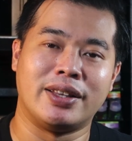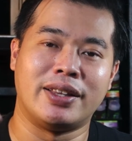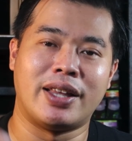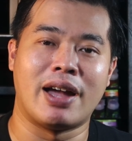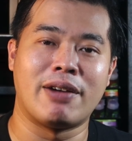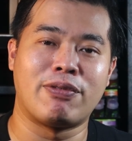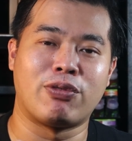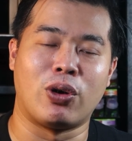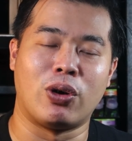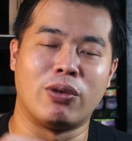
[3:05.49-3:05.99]

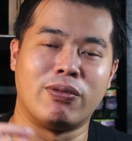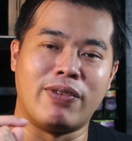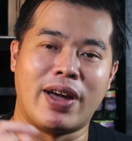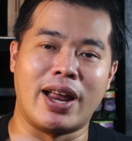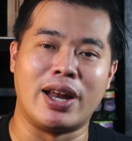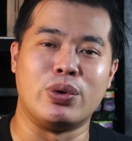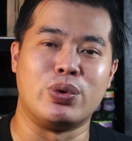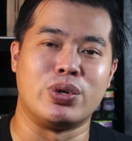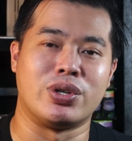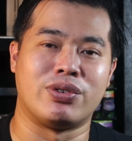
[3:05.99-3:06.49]
Therefore,
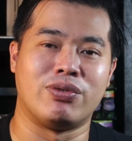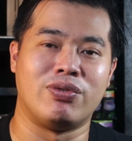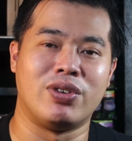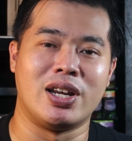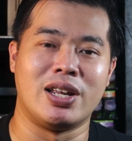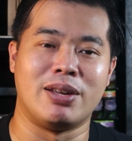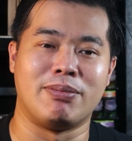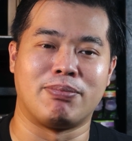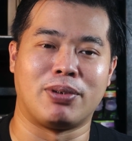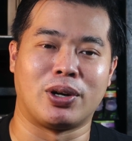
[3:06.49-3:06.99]
value is
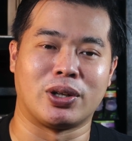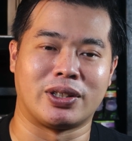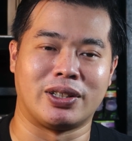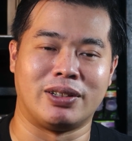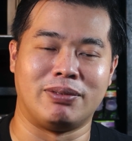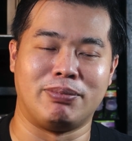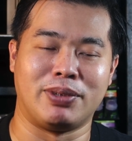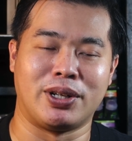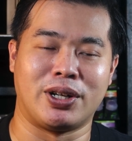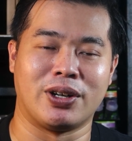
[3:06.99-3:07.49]
really
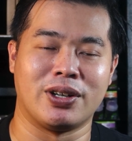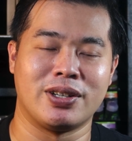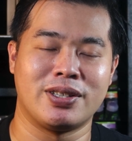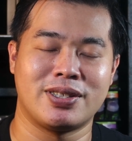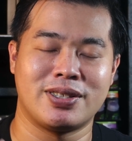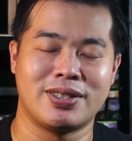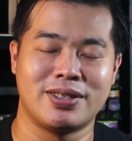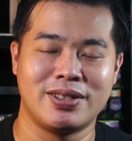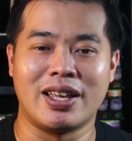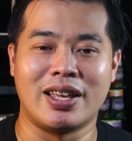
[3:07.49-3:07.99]
important
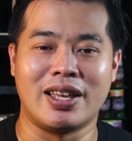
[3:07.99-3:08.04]
because